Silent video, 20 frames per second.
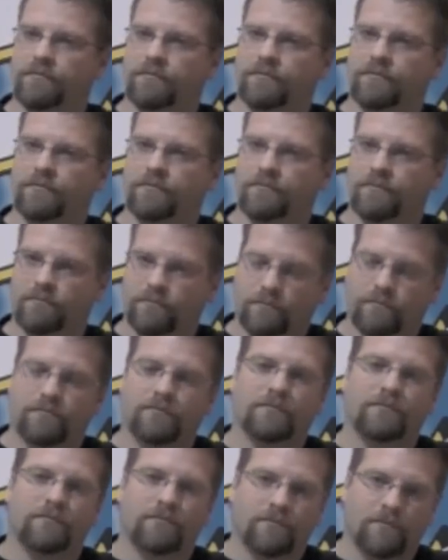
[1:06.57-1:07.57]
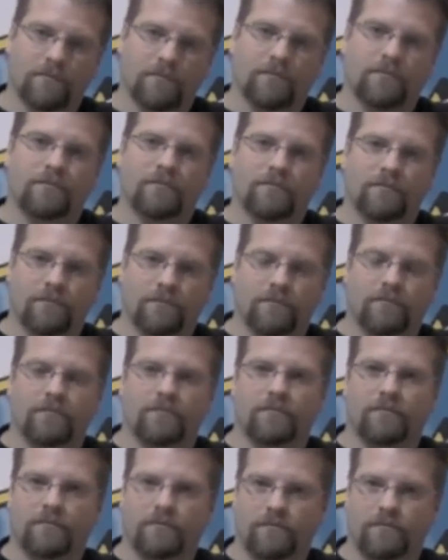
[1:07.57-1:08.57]

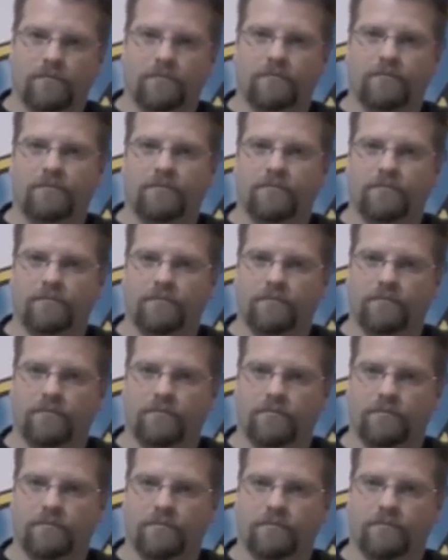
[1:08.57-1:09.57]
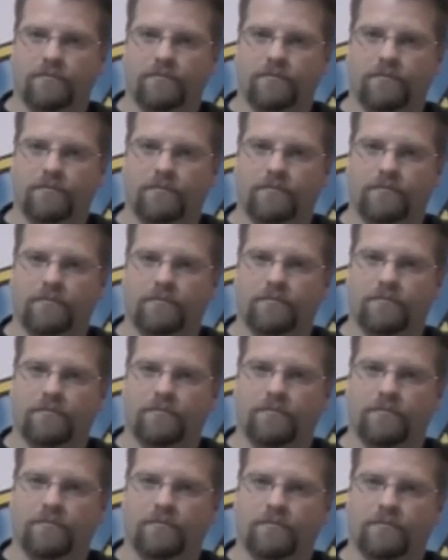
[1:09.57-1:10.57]

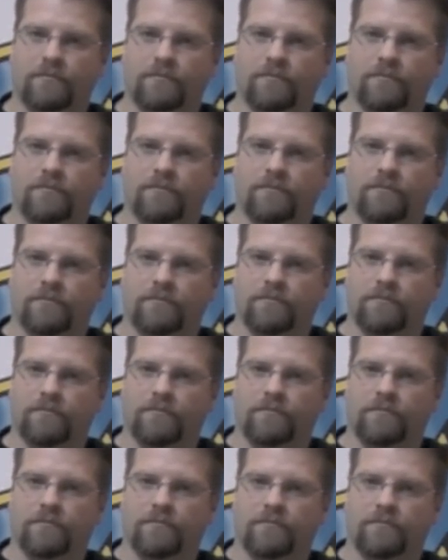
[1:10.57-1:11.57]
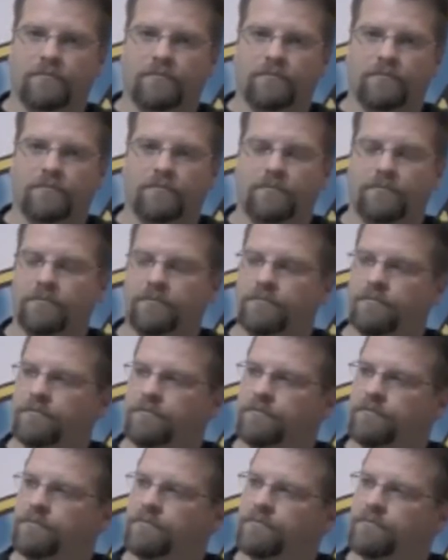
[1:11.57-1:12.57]

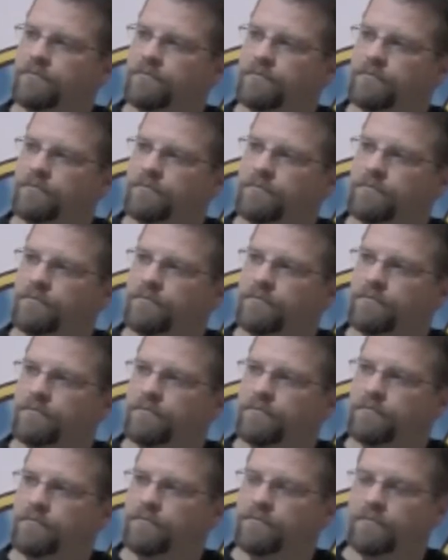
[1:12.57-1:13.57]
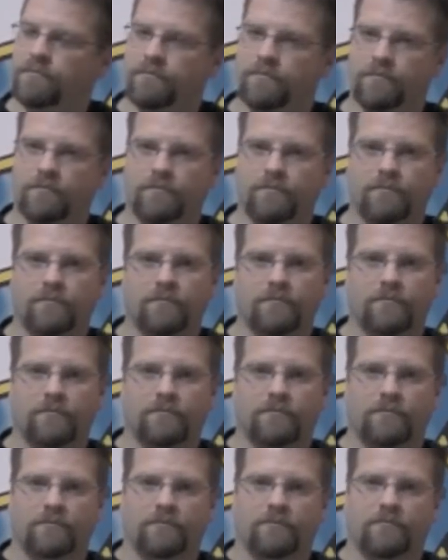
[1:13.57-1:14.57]
The person shown says nothing.